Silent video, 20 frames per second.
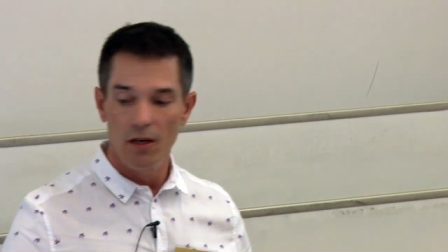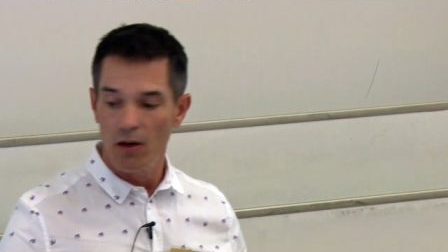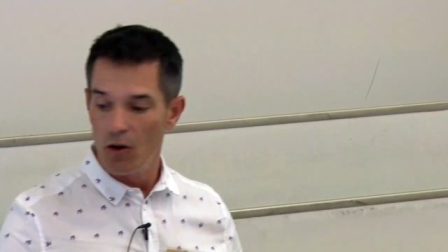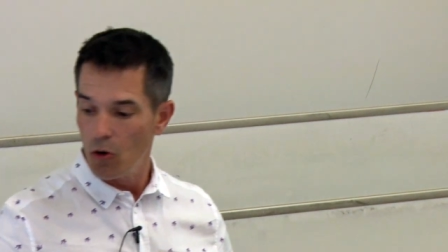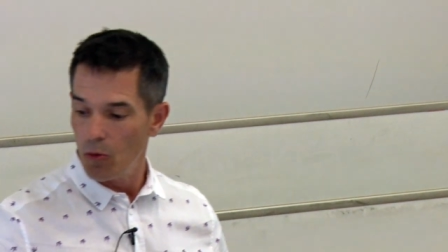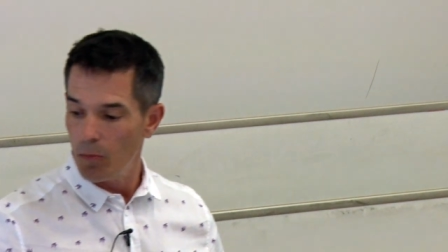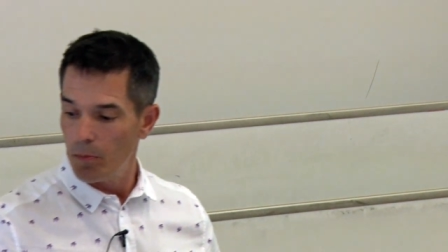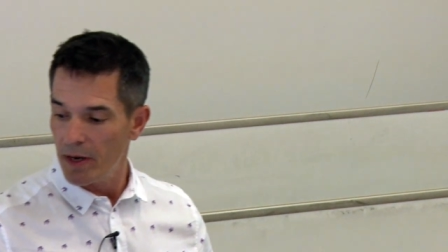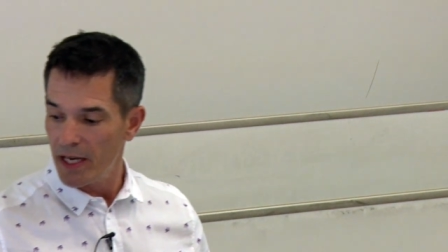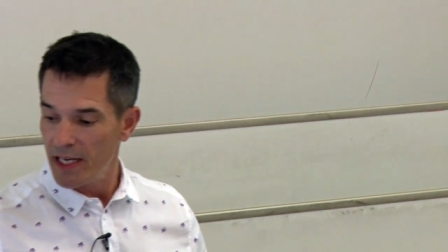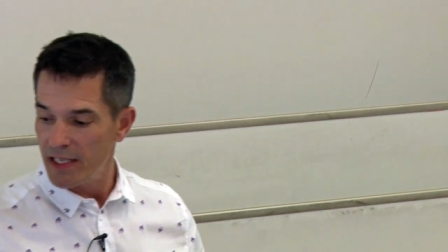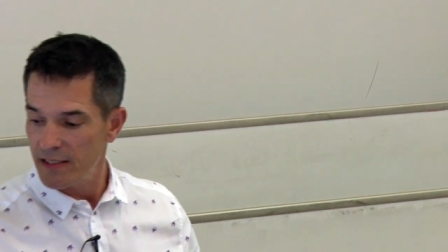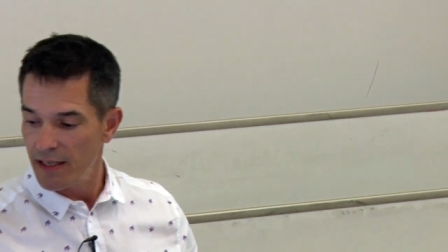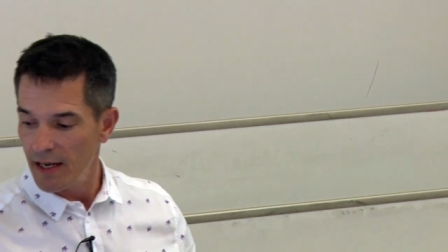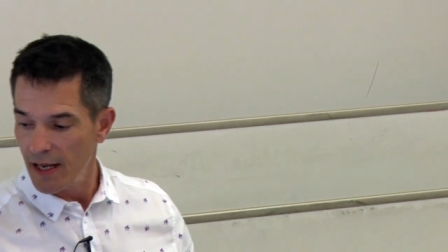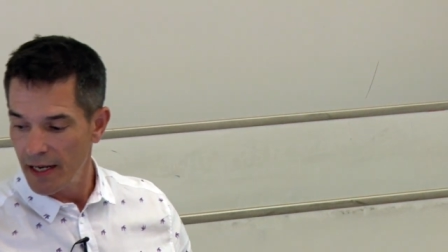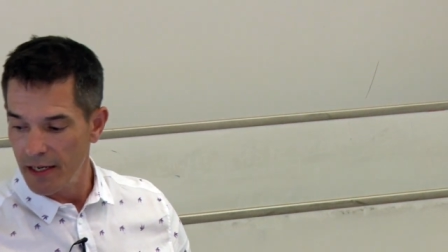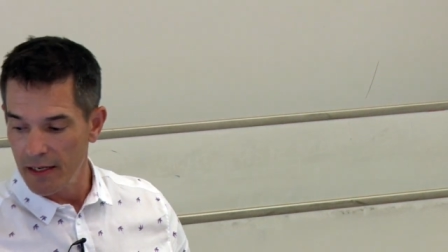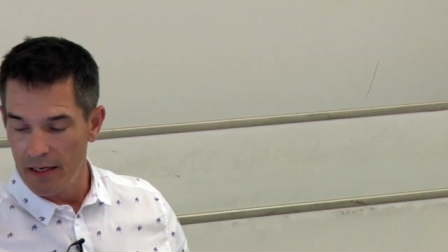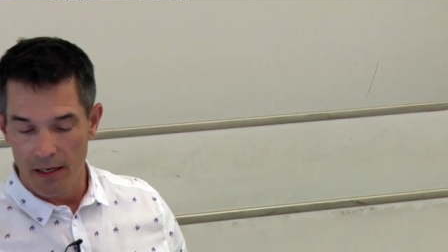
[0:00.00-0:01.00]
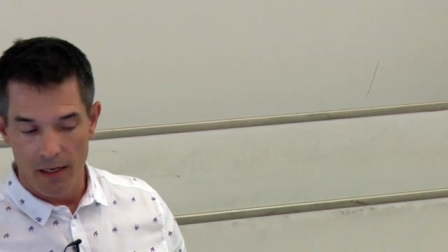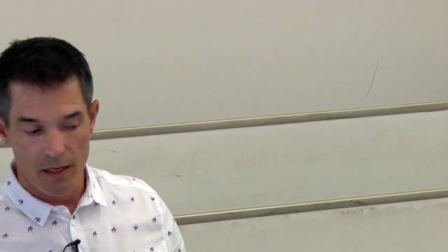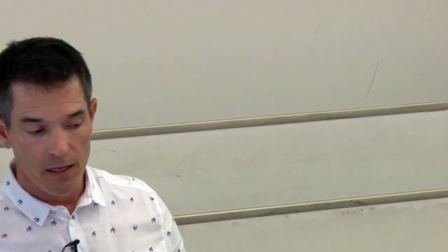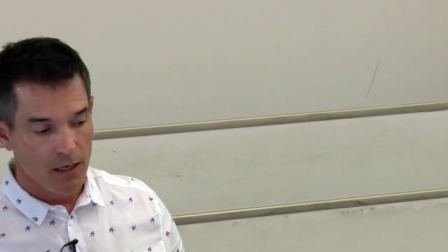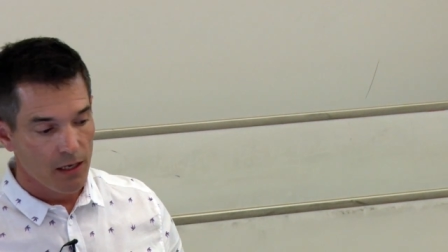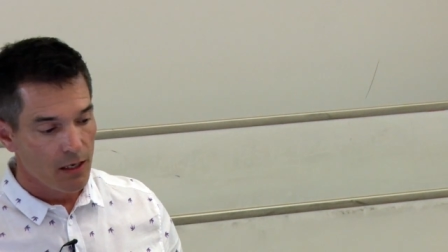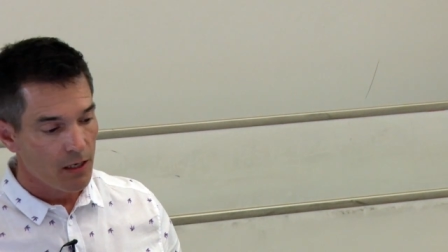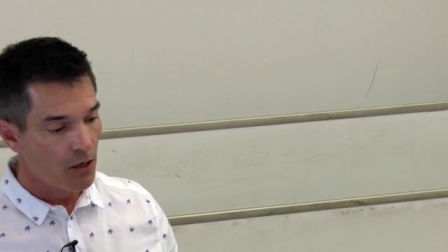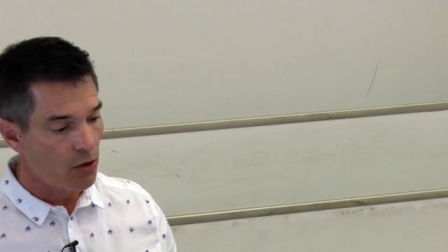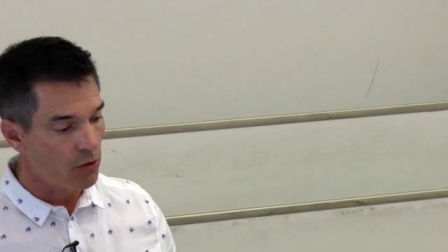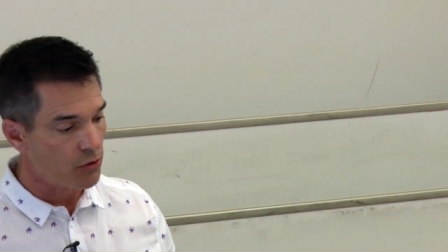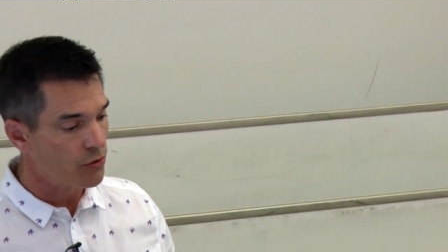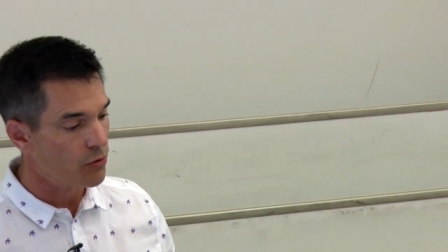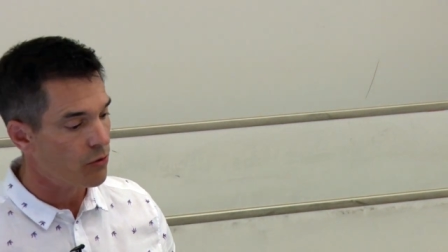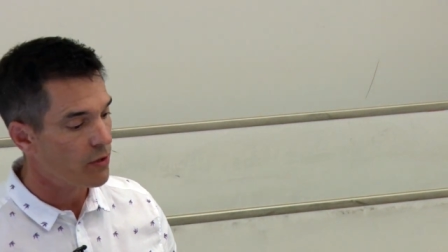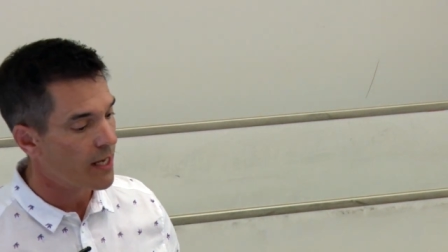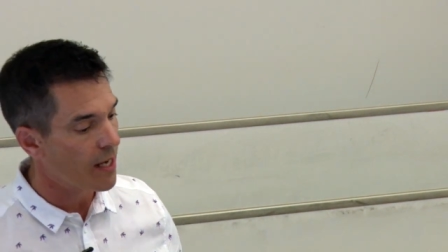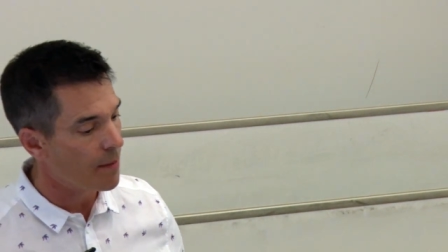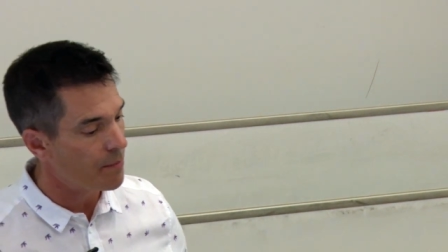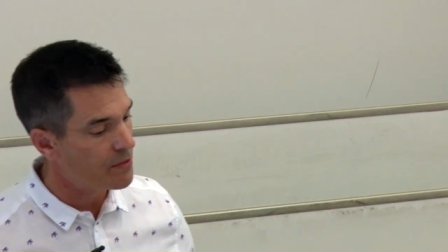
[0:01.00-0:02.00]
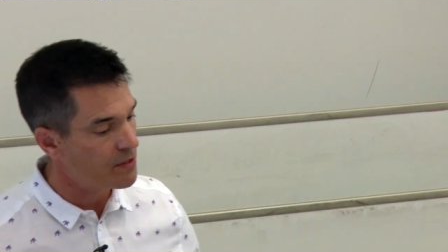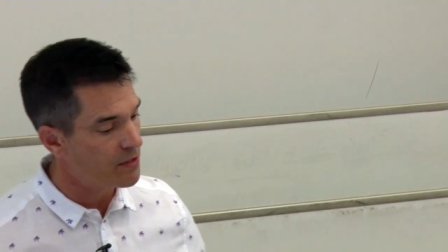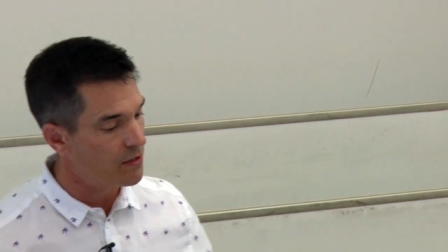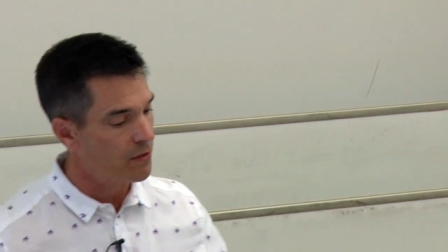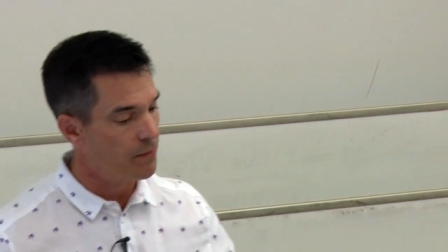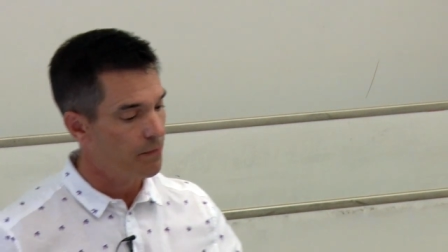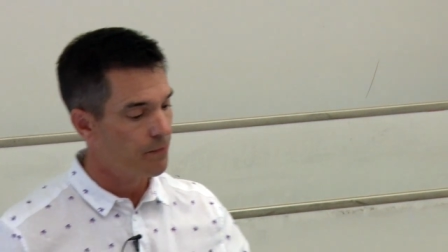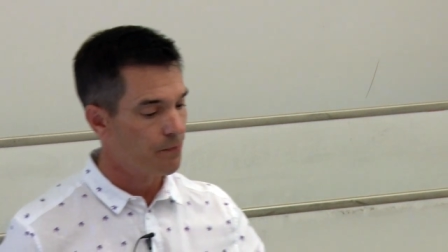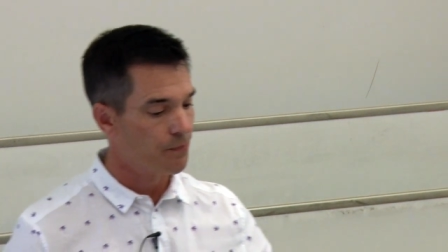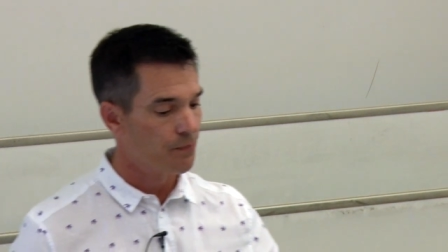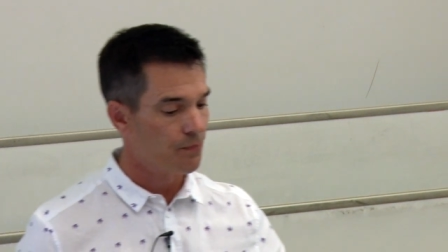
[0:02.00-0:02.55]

or baseline cultural capital.